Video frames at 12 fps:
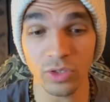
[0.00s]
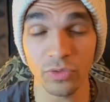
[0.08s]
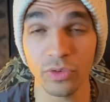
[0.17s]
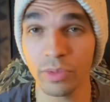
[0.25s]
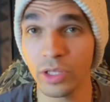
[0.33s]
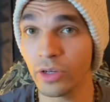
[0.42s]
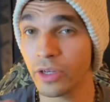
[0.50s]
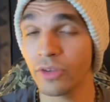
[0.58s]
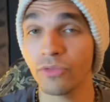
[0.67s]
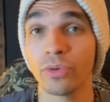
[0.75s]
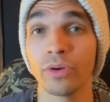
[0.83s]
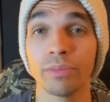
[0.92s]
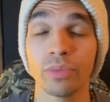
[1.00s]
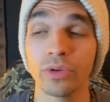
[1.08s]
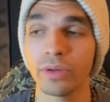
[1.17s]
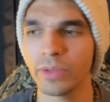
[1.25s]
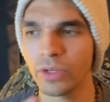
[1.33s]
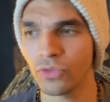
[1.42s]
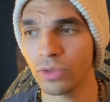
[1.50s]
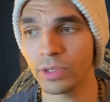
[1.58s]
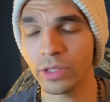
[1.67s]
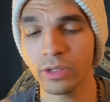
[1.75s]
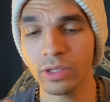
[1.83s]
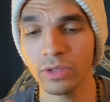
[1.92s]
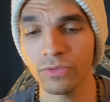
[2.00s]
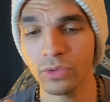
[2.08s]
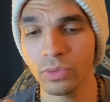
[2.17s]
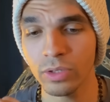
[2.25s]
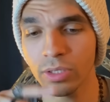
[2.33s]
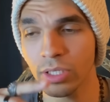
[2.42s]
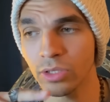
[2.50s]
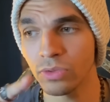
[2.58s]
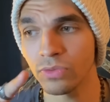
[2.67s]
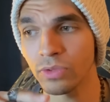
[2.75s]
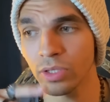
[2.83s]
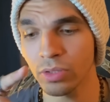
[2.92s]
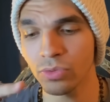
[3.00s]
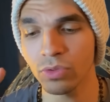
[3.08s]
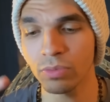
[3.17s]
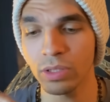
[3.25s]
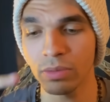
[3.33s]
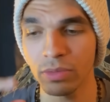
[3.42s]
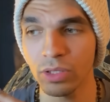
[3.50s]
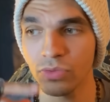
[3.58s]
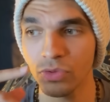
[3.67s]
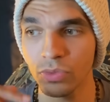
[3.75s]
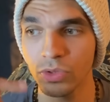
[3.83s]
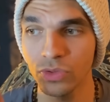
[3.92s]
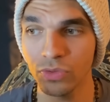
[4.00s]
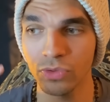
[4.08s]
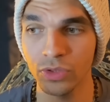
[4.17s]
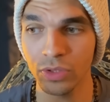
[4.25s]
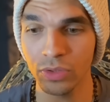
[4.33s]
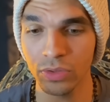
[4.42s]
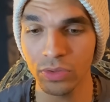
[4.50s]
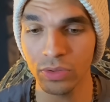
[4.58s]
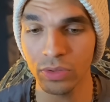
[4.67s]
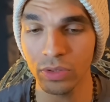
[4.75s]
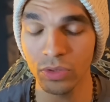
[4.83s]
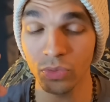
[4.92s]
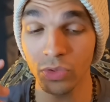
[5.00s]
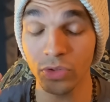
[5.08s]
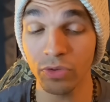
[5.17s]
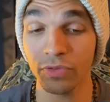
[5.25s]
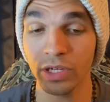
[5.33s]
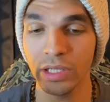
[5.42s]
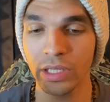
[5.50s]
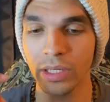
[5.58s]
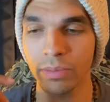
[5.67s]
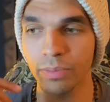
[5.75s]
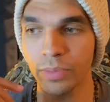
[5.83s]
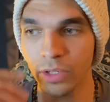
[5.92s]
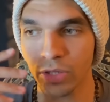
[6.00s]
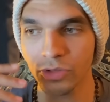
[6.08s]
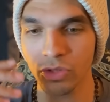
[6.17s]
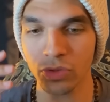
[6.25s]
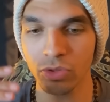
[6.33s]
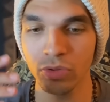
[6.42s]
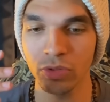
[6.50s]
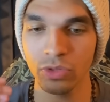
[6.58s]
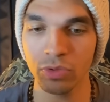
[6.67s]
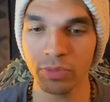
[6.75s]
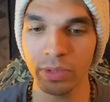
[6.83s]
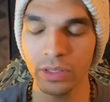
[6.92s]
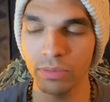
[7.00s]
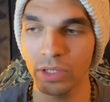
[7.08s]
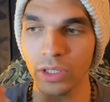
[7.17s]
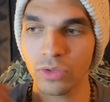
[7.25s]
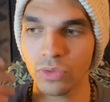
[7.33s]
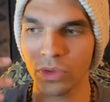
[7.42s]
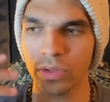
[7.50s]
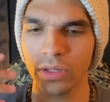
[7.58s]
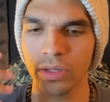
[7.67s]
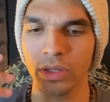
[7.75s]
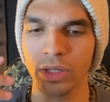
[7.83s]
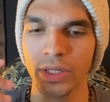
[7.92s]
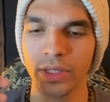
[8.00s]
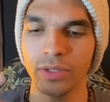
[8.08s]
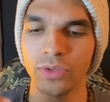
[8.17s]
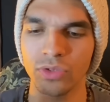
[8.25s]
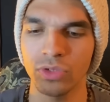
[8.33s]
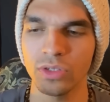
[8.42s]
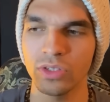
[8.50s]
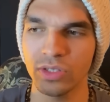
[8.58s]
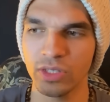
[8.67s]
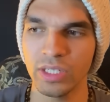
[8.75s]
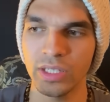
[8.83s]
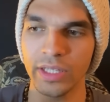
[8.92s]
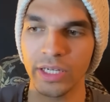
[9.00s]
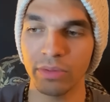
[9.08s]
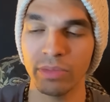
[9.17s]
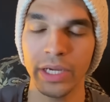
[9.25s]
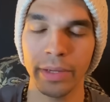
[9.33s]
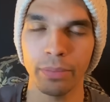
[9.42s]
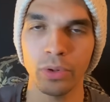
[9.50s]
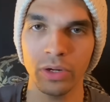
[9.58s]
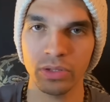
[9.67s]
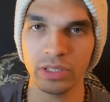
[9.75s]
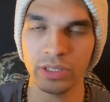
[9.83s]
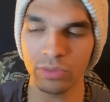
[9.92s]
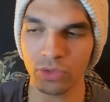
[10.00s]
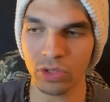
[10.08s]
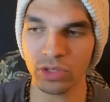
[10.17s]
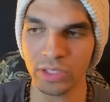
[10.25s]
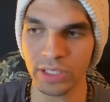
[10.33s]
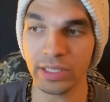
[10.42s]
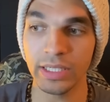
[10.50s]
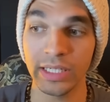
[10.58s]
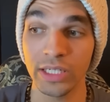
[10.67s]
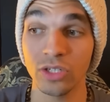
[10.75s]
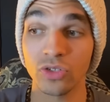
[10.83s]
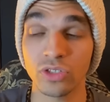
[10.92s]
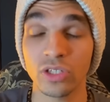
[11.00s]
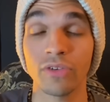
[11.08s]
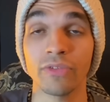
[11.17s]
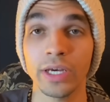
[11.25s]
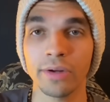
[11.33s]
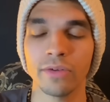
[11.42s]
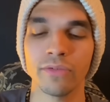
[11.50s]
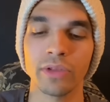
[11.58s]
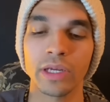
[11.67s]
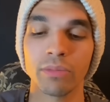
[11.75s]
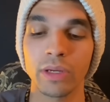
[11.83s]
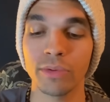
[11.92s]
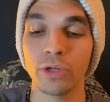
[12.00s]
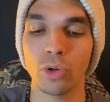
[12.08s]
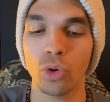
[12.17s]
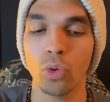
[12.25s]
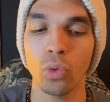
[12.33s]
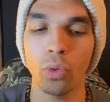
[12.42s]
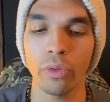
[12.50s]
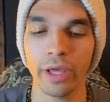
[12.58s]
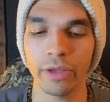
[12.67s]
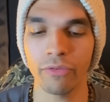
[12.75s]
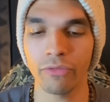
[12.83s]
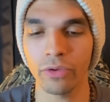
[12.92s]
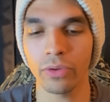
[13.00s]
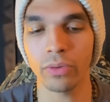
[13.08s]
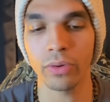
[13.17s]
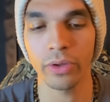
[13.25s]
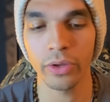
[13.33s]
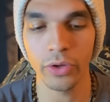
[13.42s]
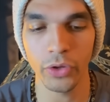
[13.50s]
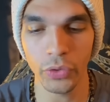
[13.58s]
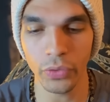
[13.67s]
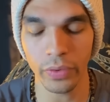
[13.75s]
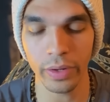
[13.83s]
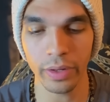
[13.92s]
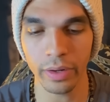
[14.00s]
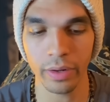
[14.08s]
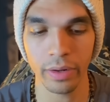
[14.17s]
you've been looking for employment or if you've been looking for work, I do feel like this will be the month to where you start, or where you'll find that. But also, too, this will be the month to where you'll start to see that you're making progress in regards to digging yourself out of like maybe a hole that you feel you're in.